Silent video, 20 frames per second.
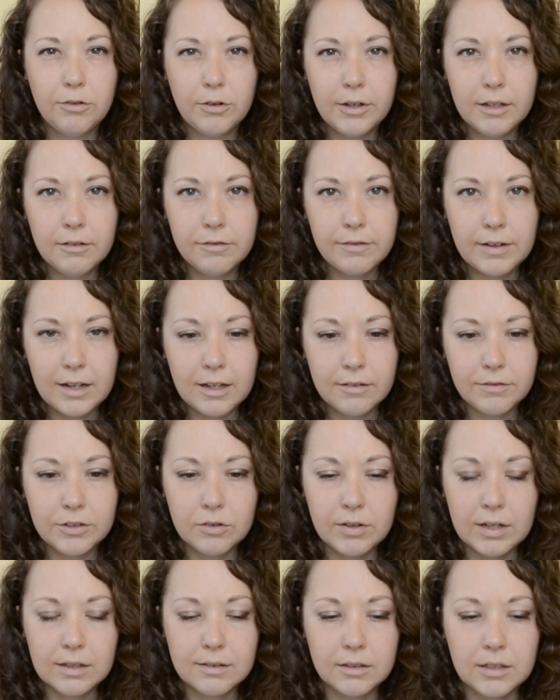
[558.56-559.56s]
$45
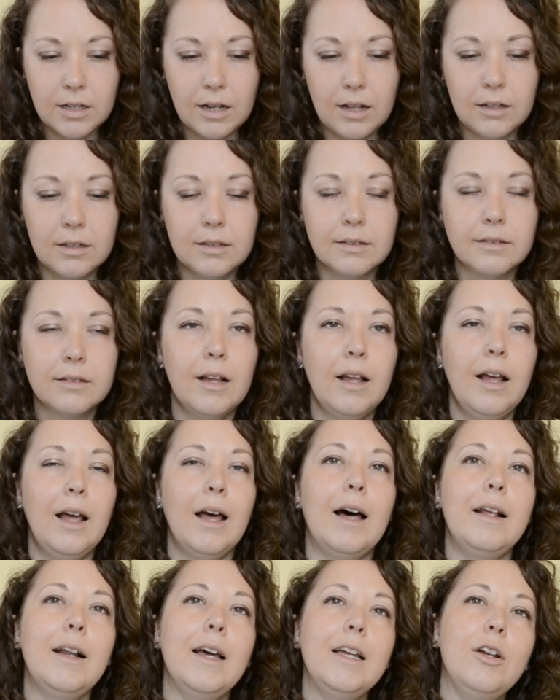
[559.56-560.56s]
US.
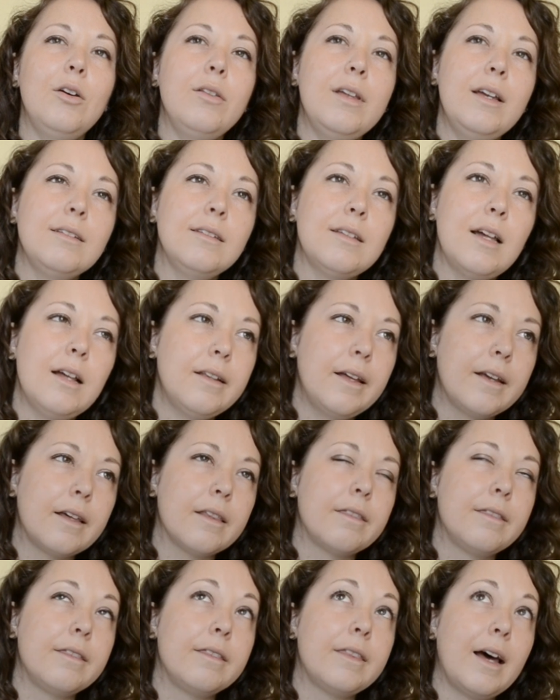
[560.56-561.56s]
And I know that's not
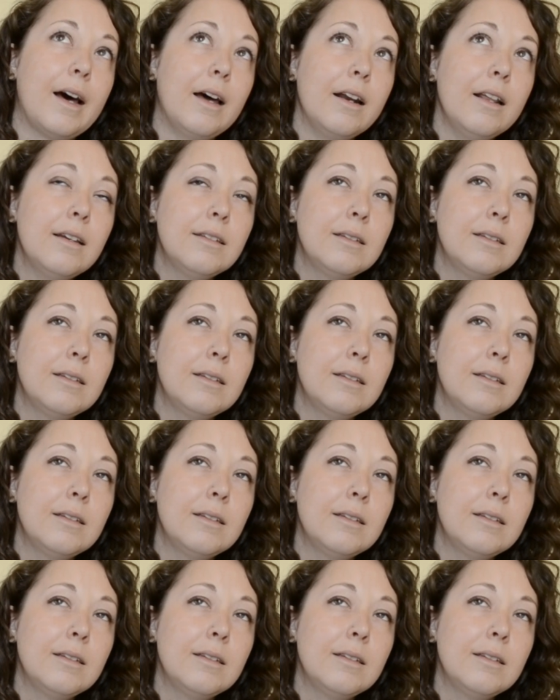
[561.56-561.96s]
like that